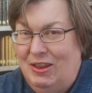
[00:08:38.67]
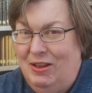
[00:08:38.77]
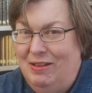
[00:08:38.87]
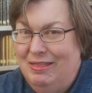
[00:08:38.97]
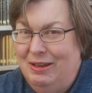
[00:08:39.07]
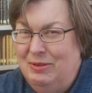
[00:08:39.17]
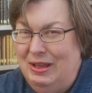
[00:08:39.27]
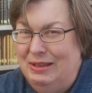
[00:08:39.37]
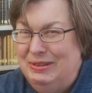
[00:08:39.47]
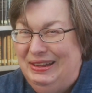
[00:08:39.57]
Although
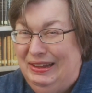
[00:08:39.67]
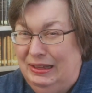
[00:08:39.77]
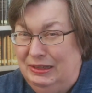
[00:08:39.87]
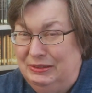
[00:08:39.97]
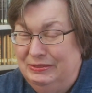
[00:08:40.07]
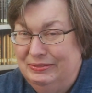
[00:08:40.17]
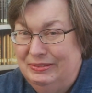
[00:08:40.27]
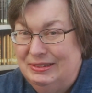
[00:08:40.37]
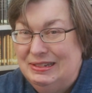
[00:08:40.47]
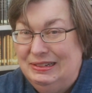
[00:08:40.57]
I would
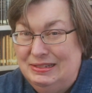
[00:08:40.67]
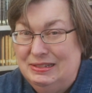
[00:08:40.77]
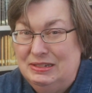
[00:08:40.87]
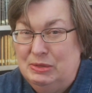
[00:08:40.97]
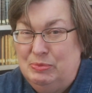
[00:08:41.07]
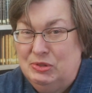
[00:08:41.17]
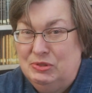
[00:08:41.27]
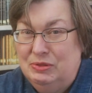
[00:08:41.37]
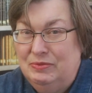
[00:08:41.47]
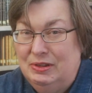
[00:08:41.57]
love to listen to
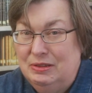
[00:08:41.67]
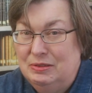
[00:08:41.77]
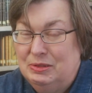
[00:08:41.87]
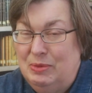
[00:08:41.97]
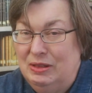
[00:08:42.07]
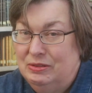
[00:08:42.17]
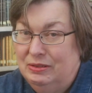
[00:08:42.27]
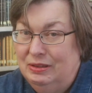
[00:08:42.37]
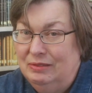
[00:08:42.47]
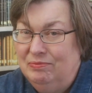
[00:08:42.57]
booktube videos while
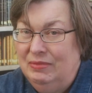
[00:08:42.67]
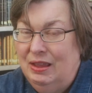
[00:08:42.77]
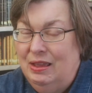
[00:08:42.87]
cooking,